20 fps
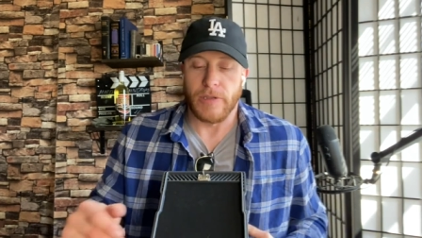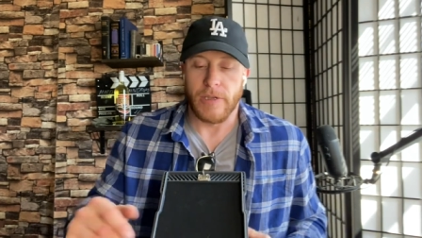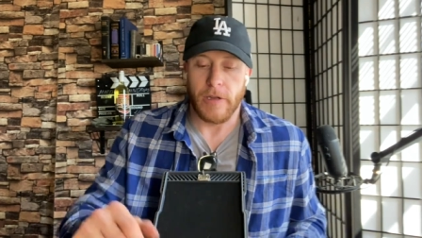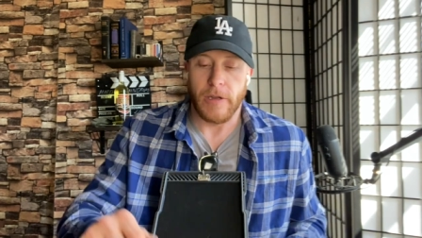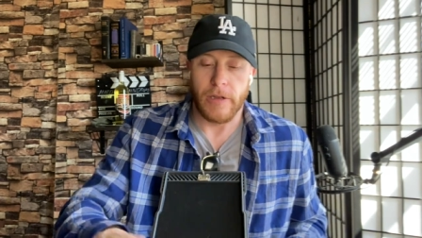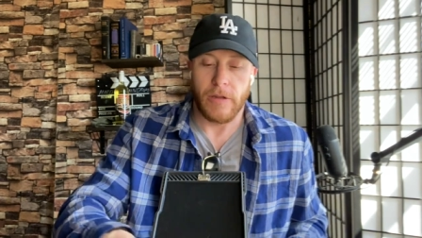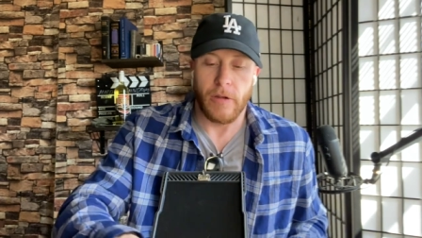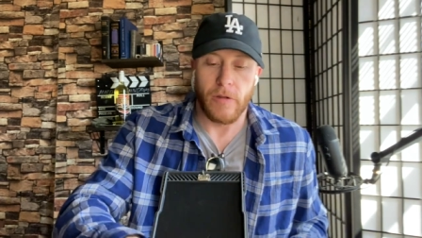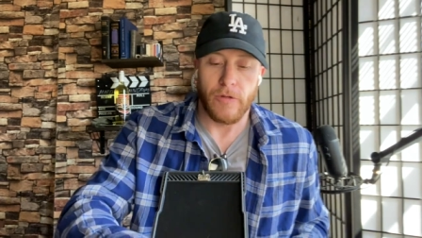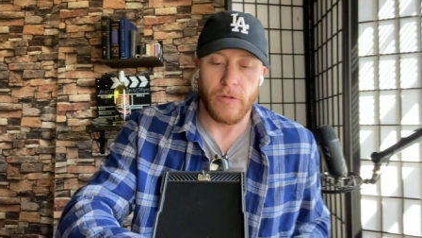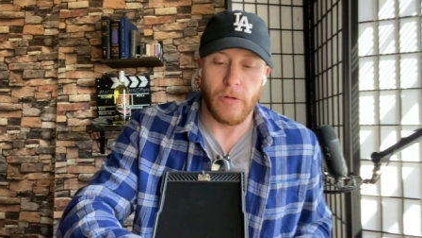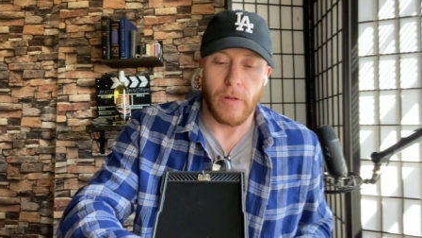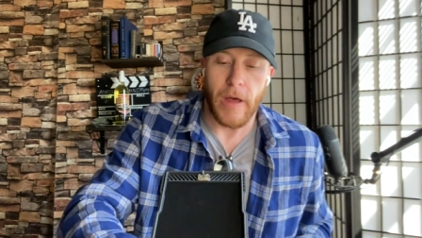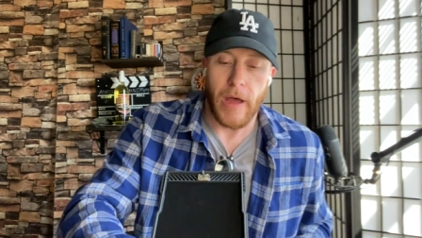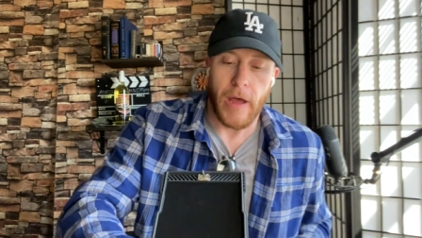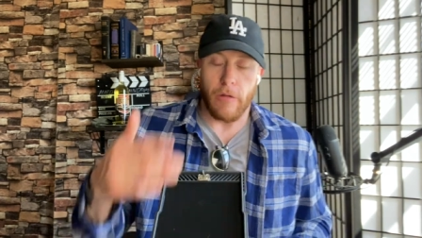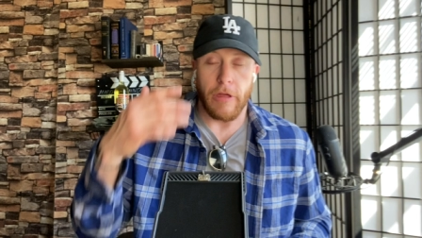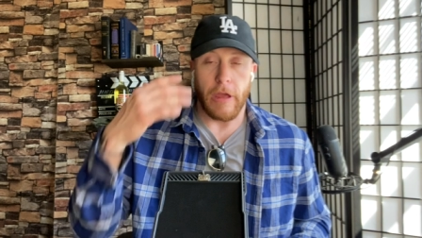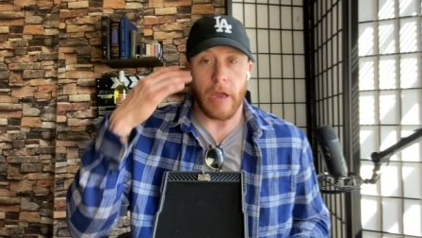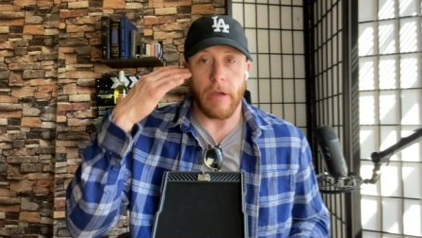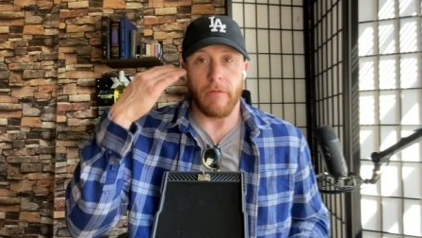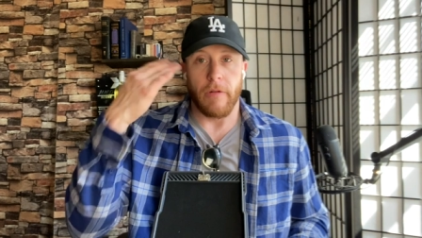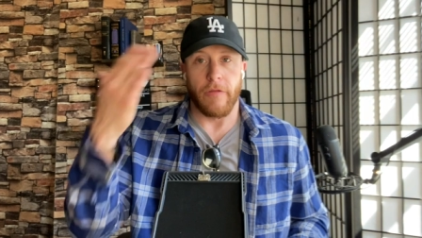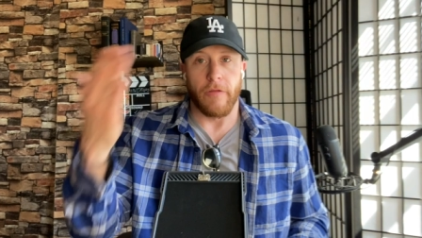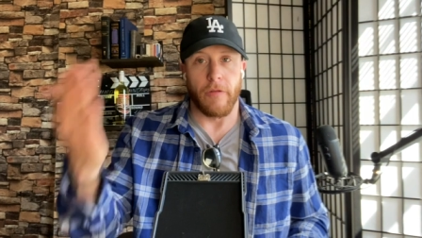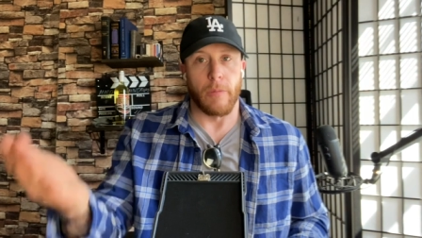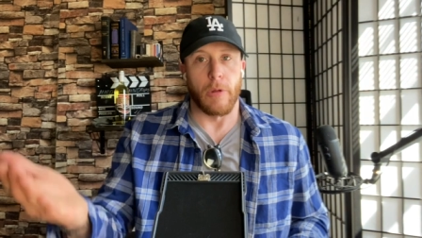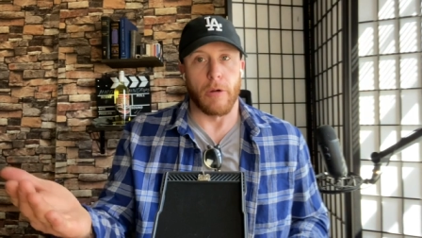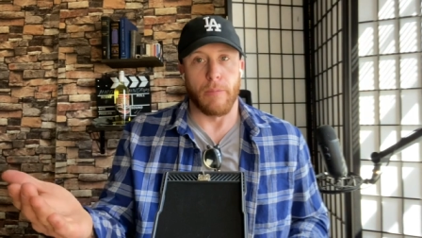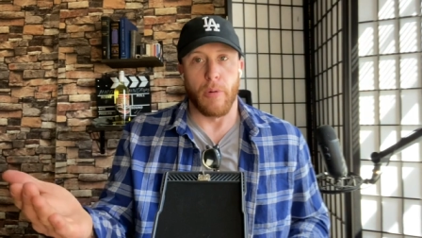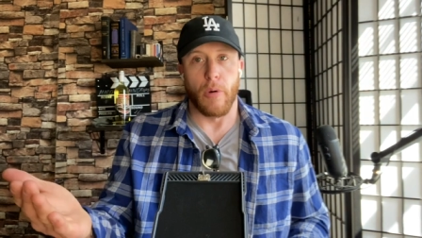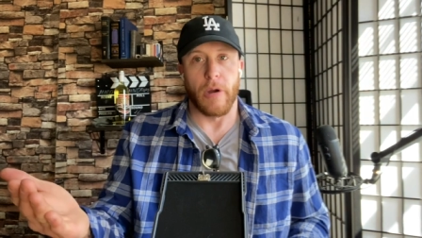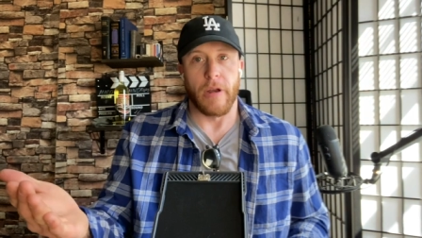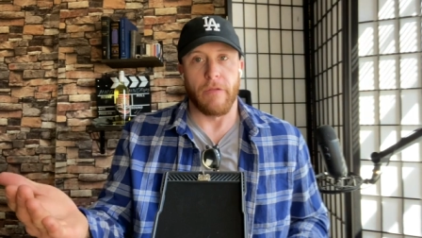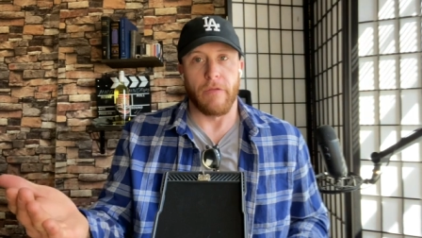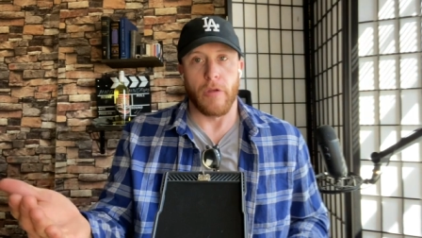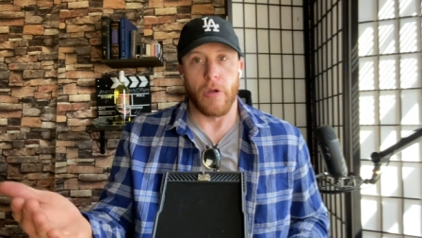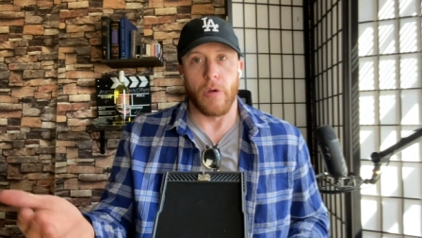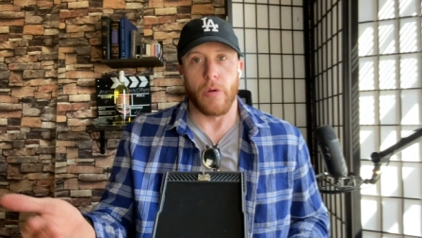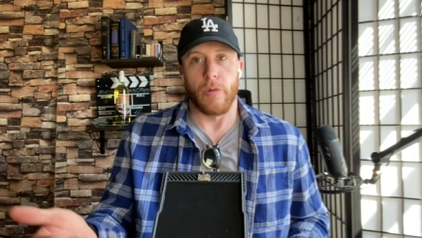So like, don't do that. Think of it from their point
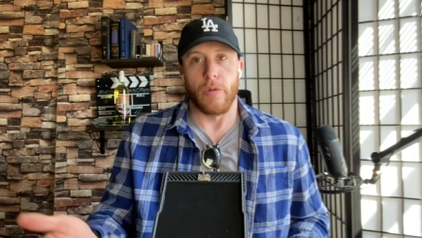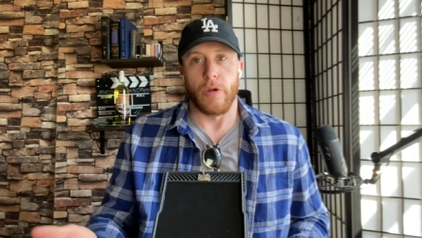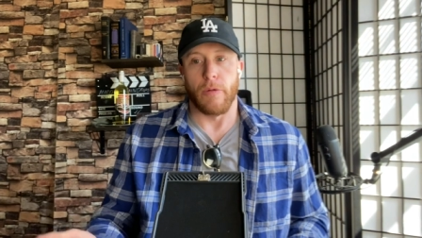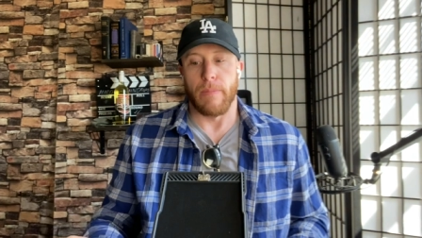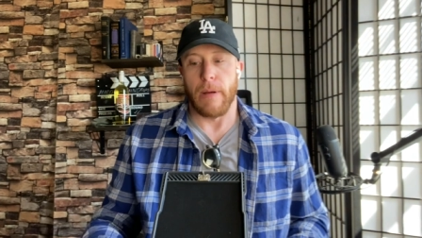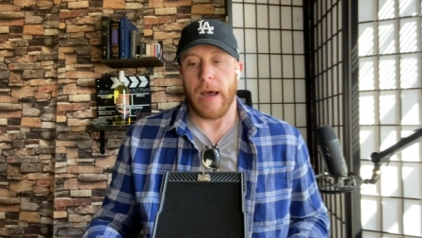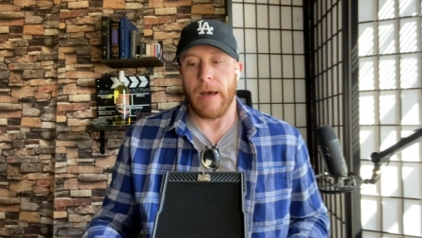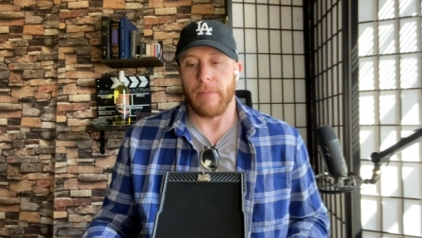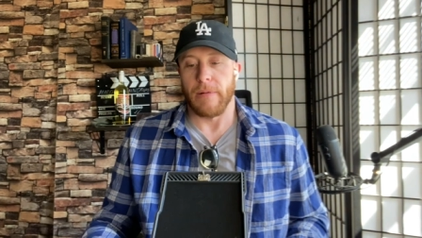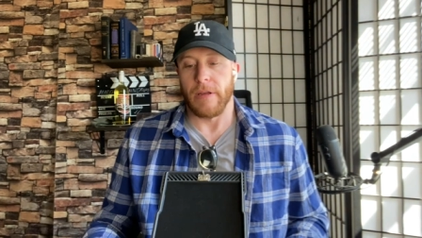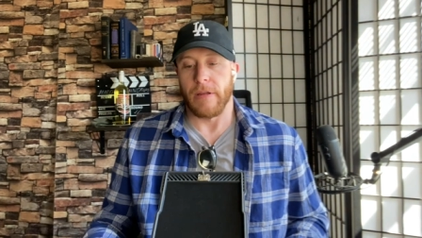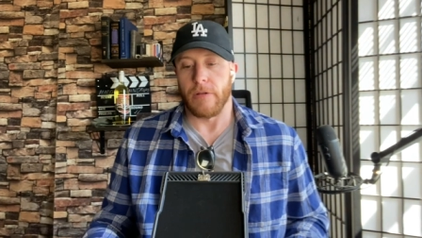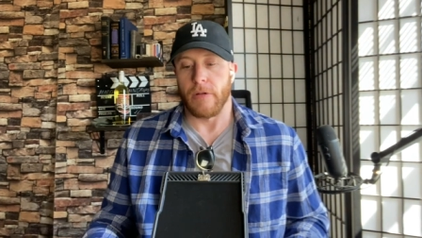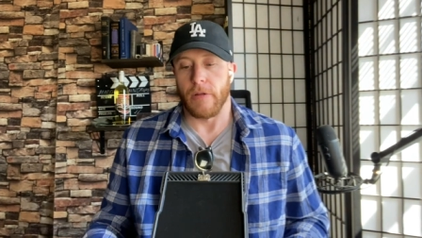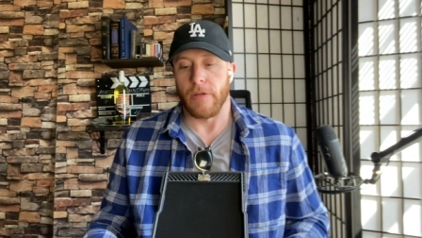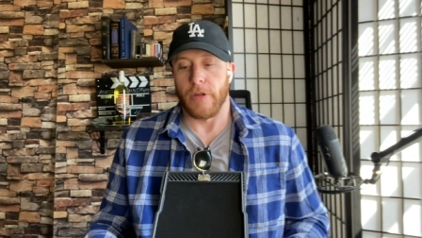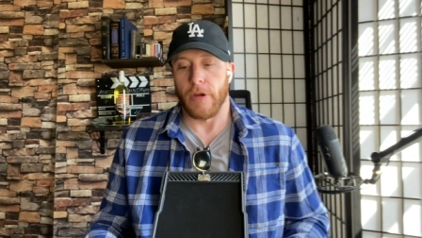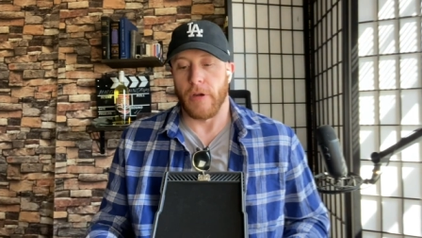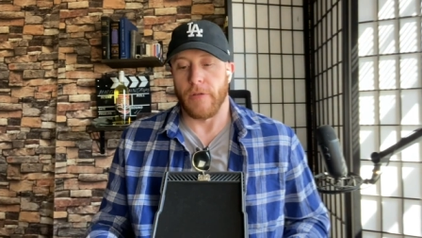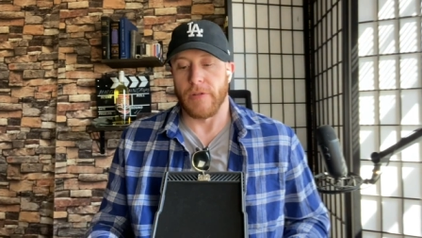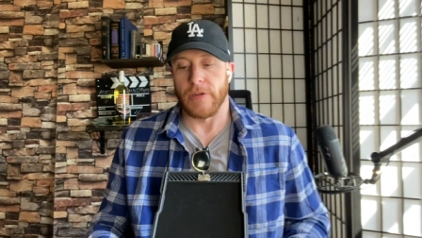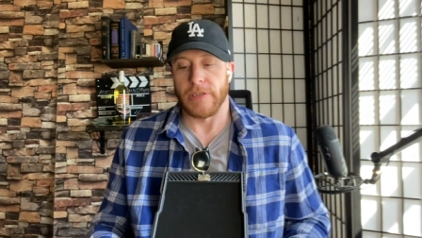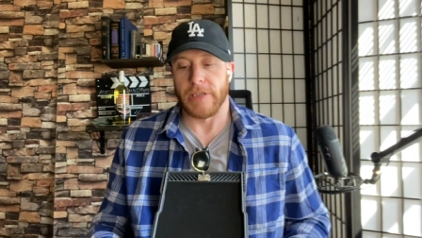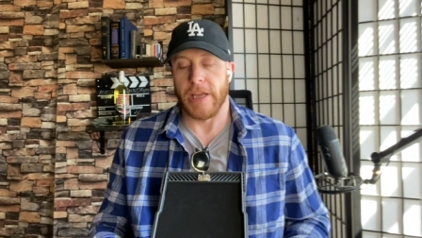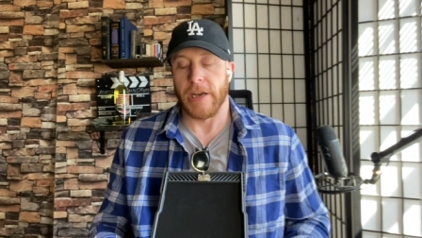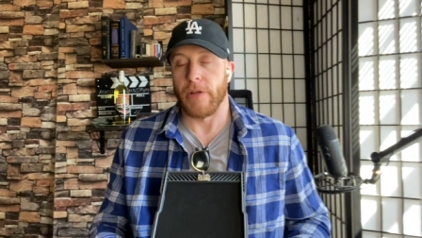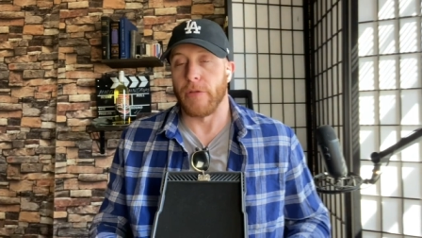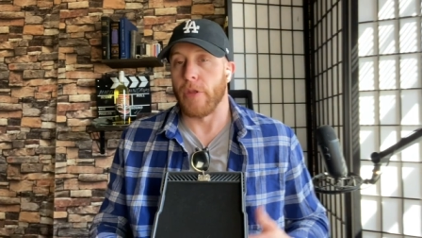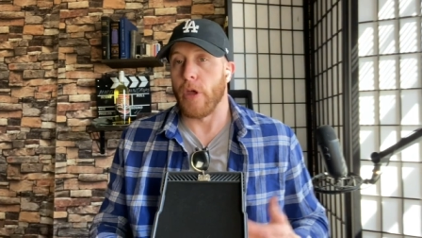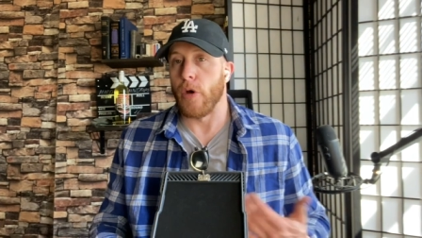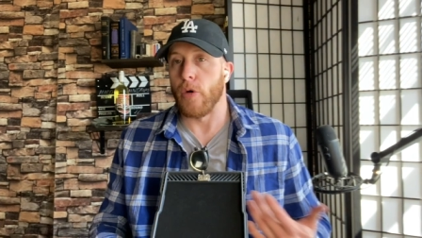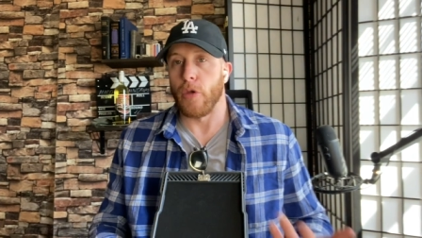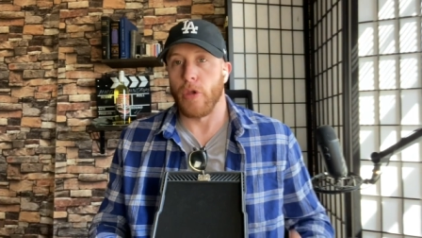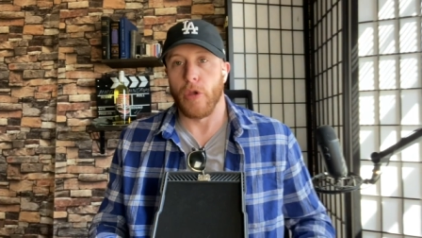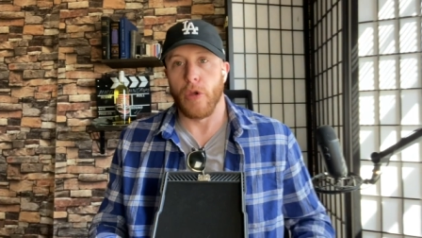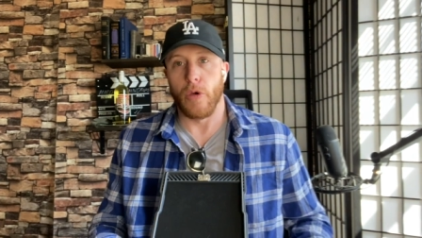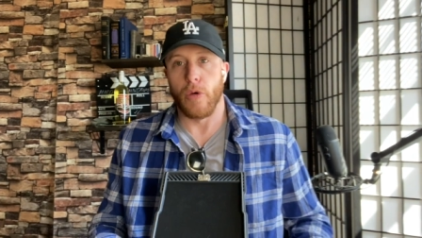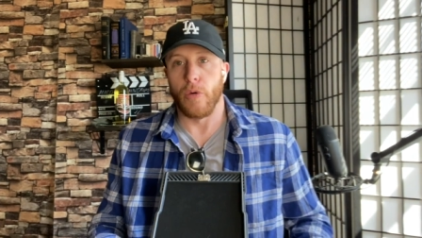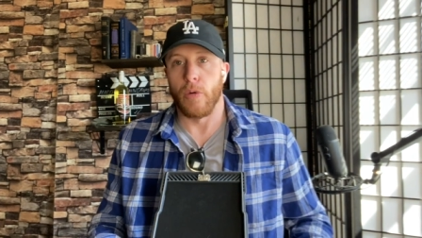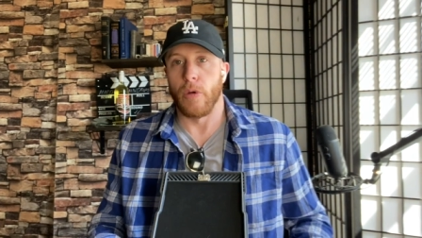of view. They're probably a little nervous. They don't know
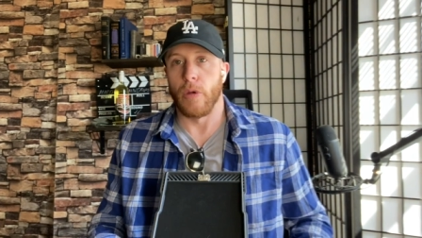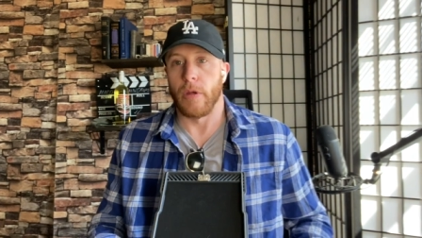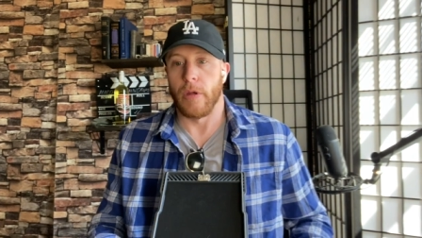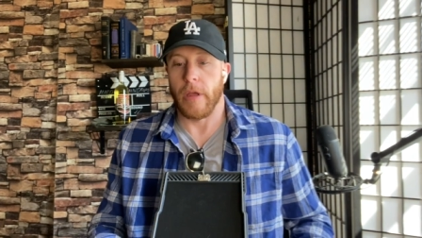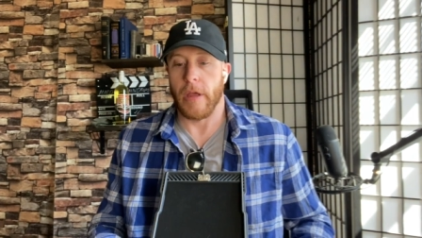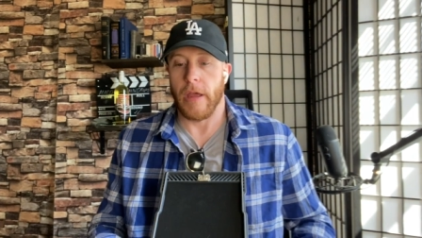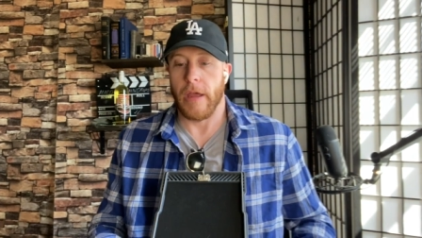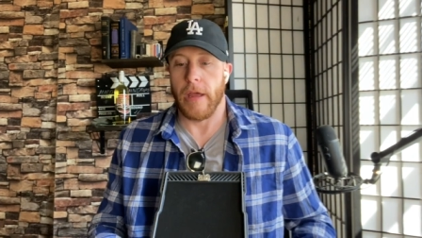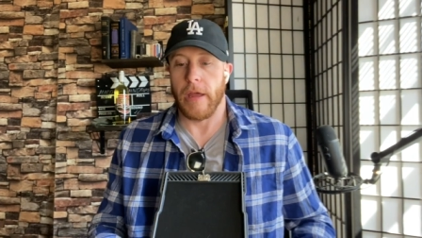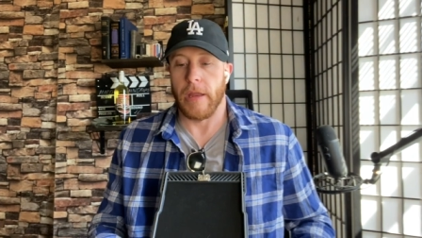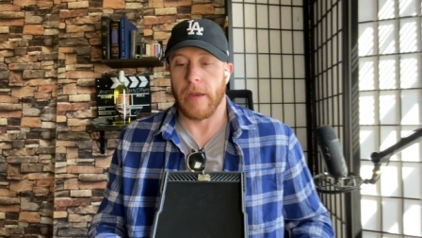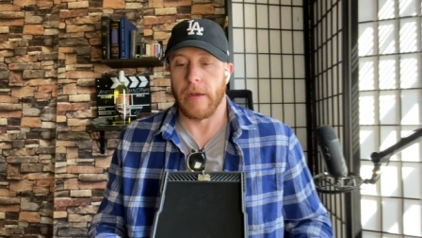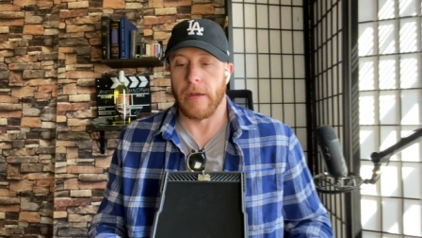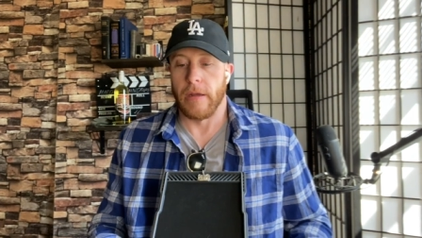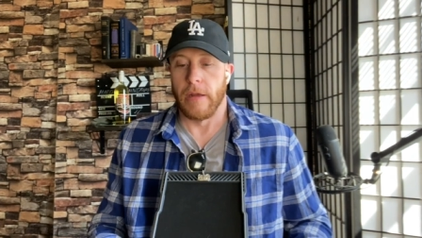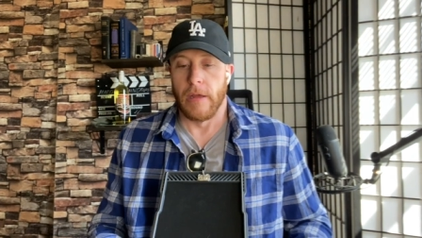you and